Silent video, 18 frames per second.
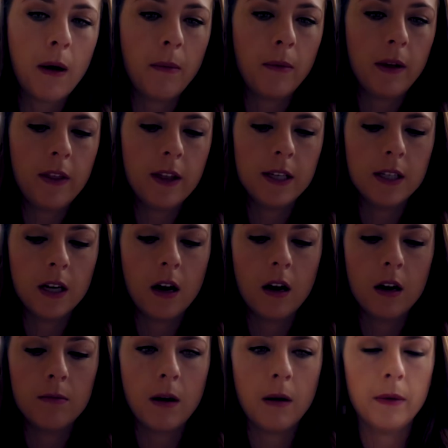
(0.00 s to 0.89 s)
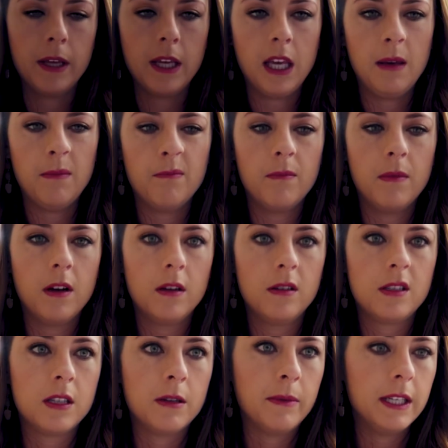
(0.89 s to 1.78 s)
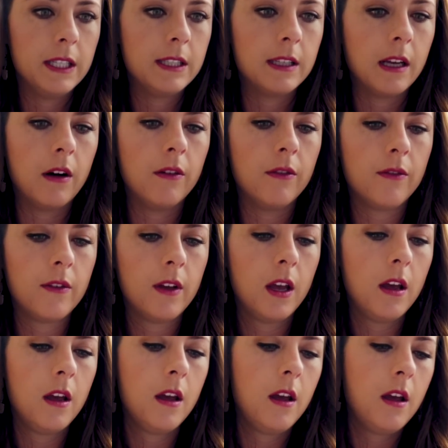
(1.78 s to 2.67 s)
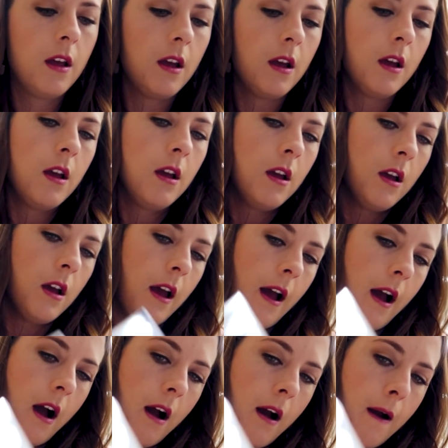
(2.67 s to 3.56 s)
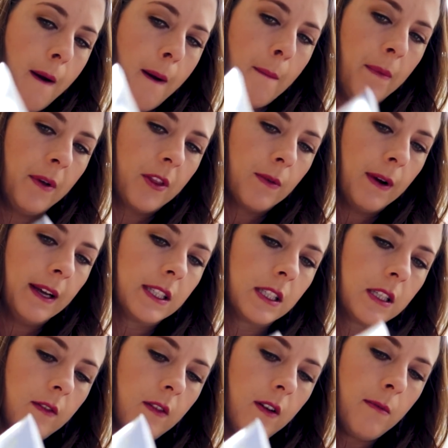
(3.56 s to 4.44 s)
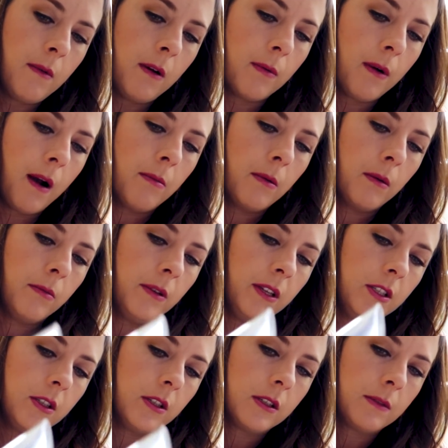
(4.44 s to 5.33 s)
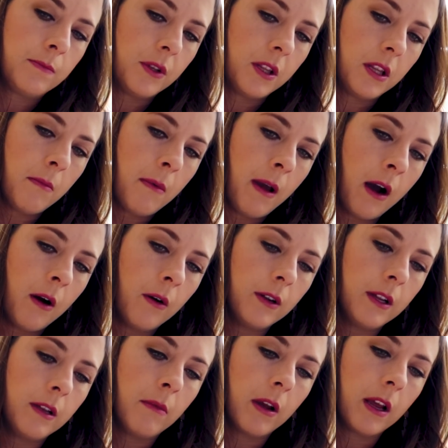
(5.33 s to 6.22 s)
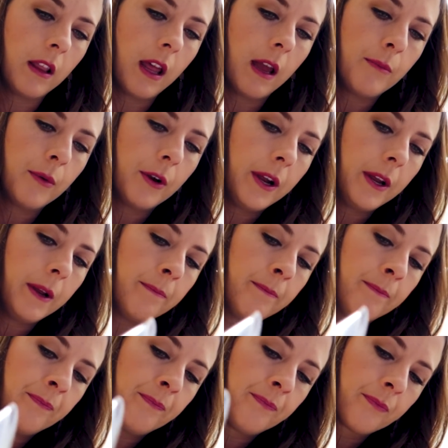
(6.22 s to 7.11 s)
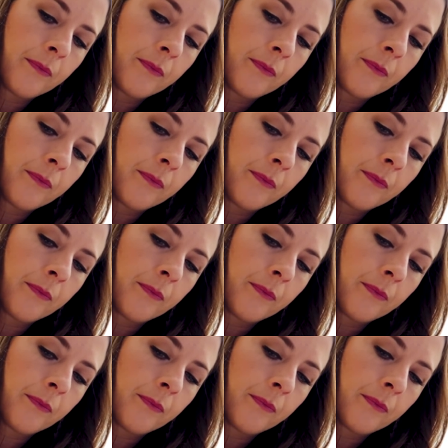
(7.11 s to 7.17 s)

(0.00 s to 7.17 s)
Probably the doll I'll probably keep to myself. Um, but the rest of them I'll probably just put them out in my library.